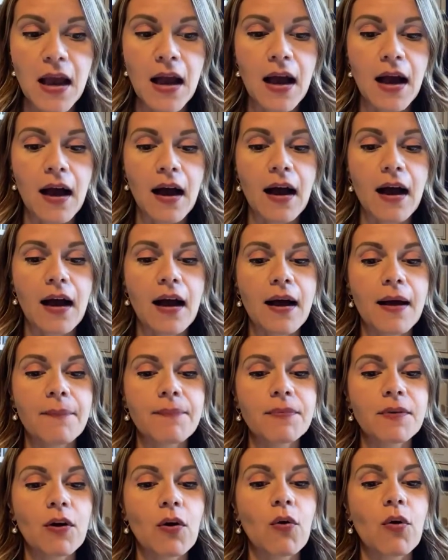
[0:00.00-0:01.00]

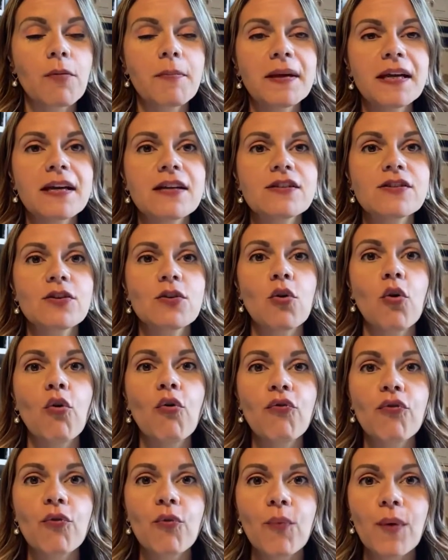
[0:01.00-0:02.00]
or because they're
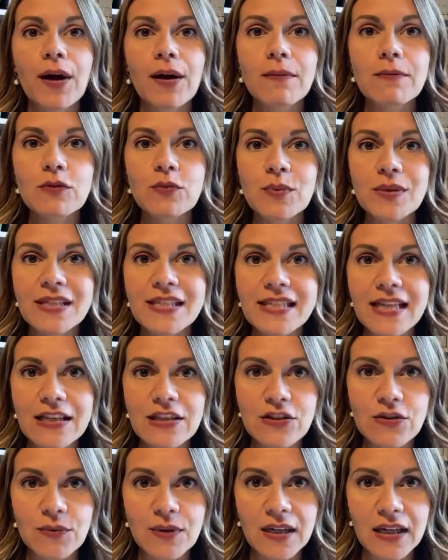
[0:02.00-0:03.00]
overwhelmed with
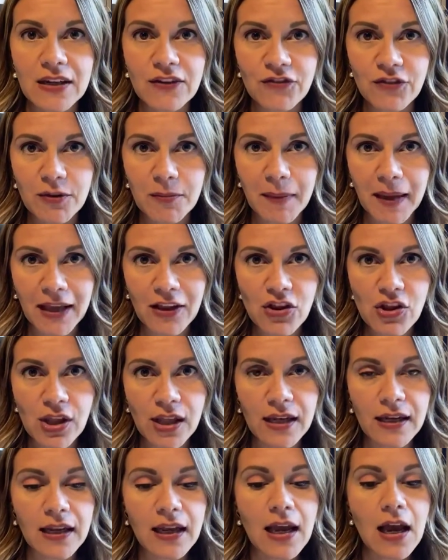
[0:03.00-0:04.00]
sensory
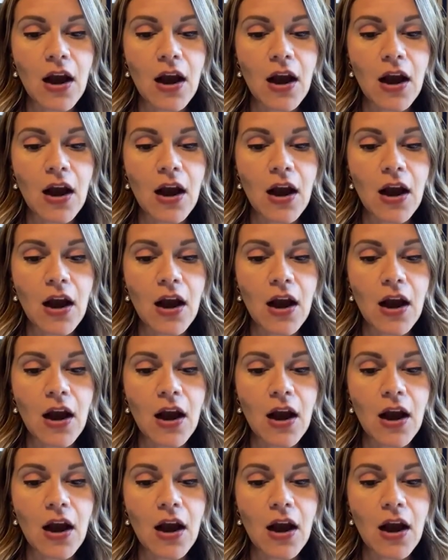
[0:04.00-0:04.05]
information,